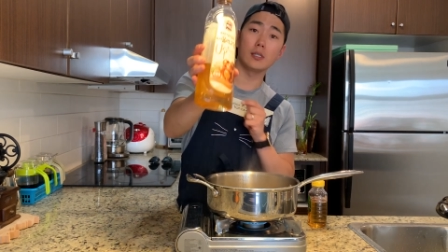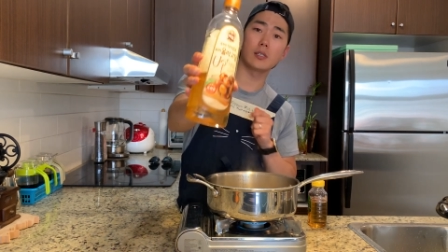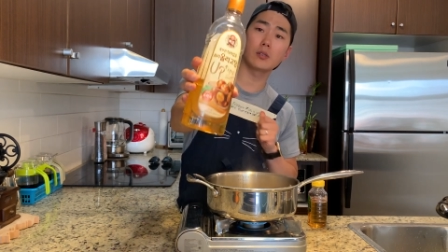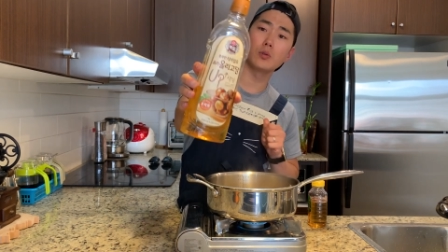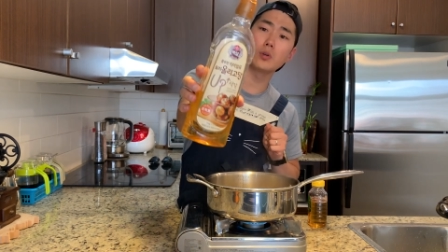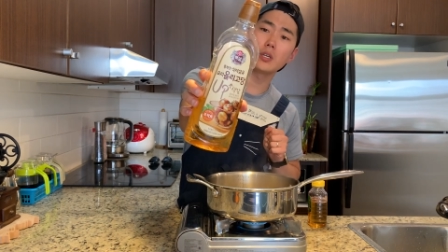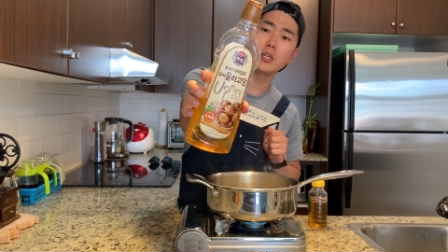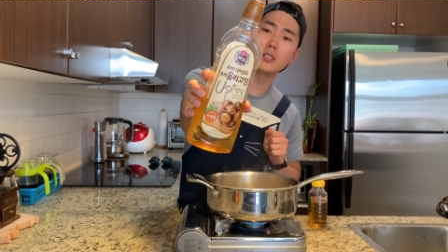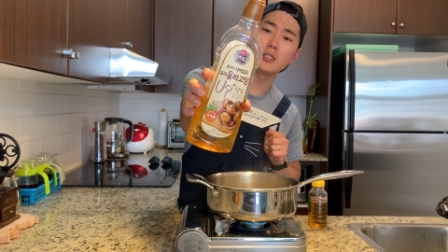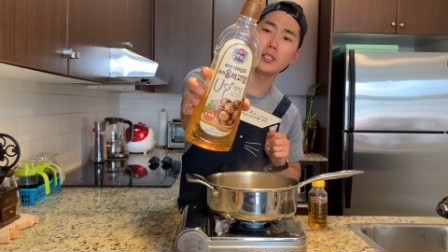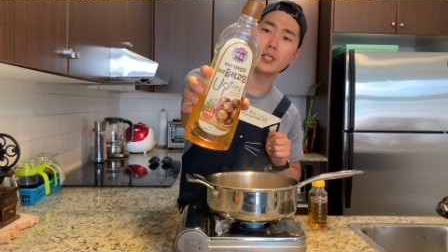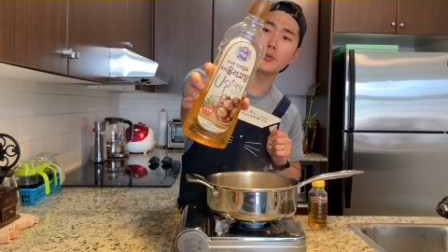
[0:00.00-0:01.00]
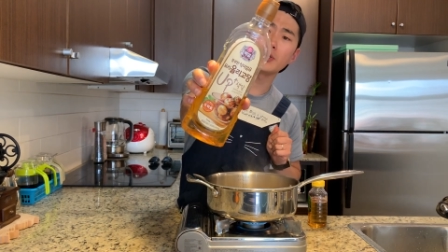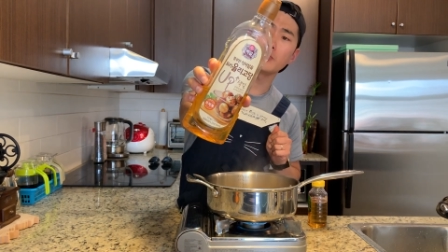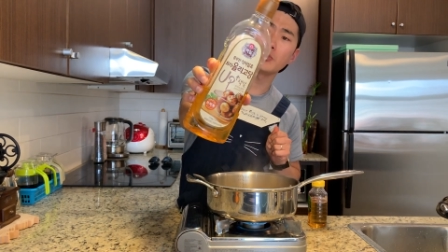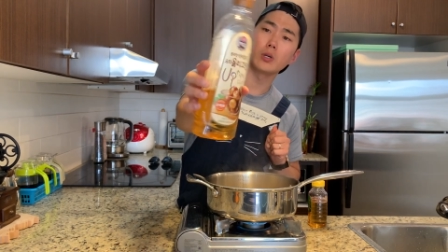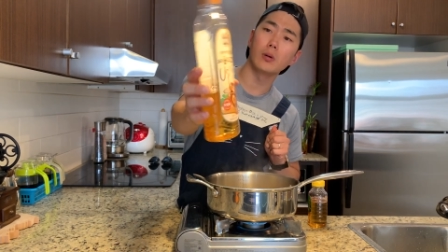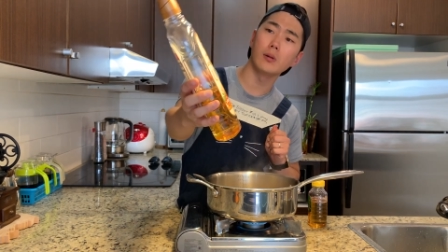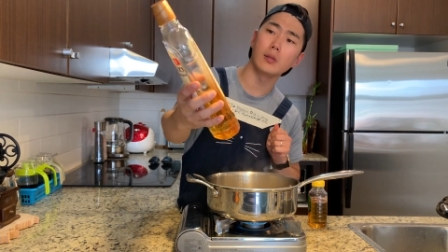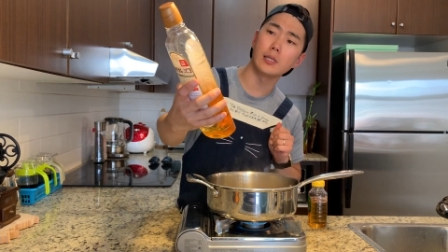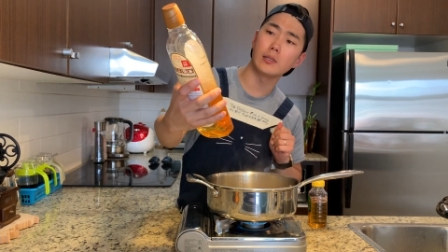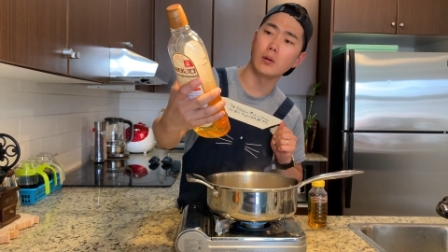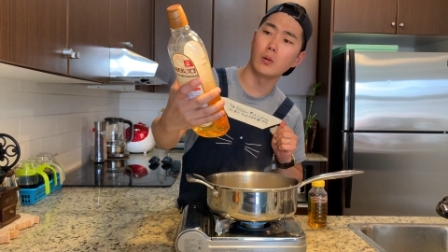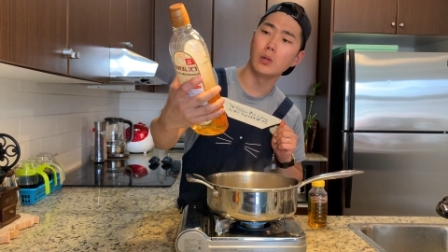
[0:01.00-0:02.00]
It's cooking syrup. We call it
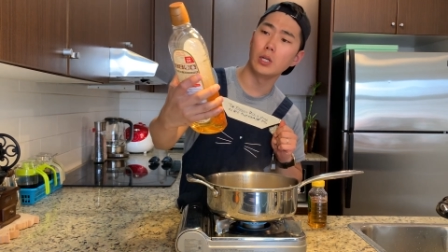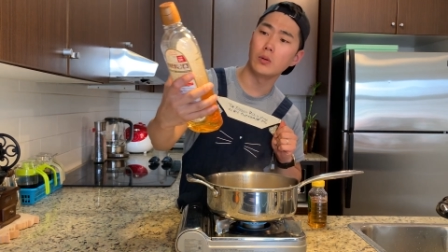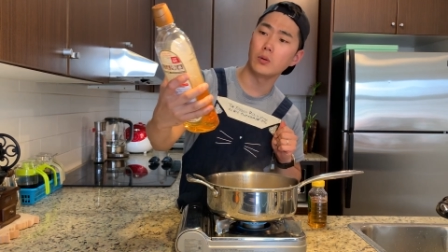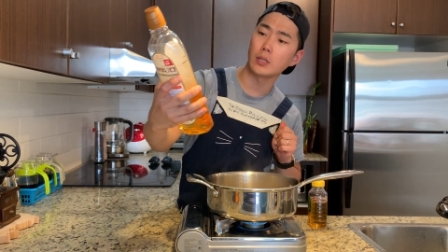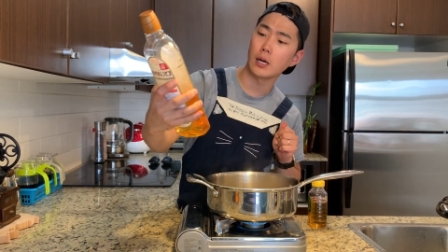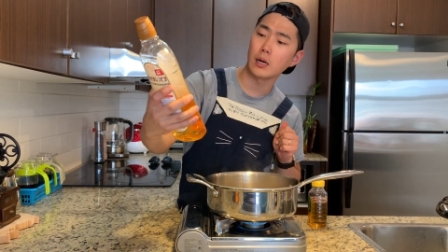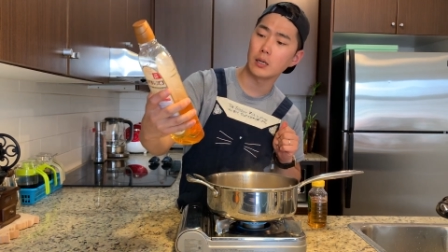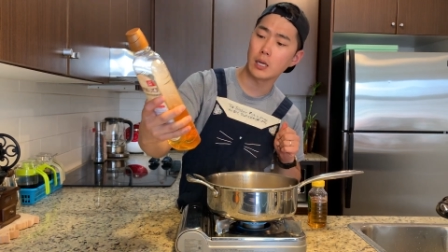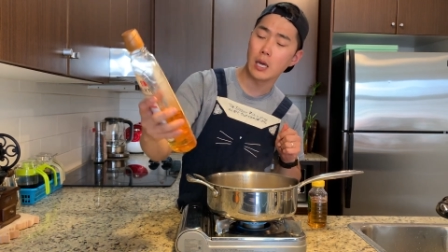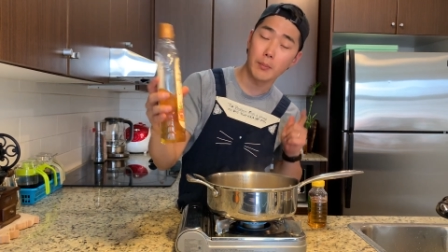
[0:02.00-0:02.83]
oligodang.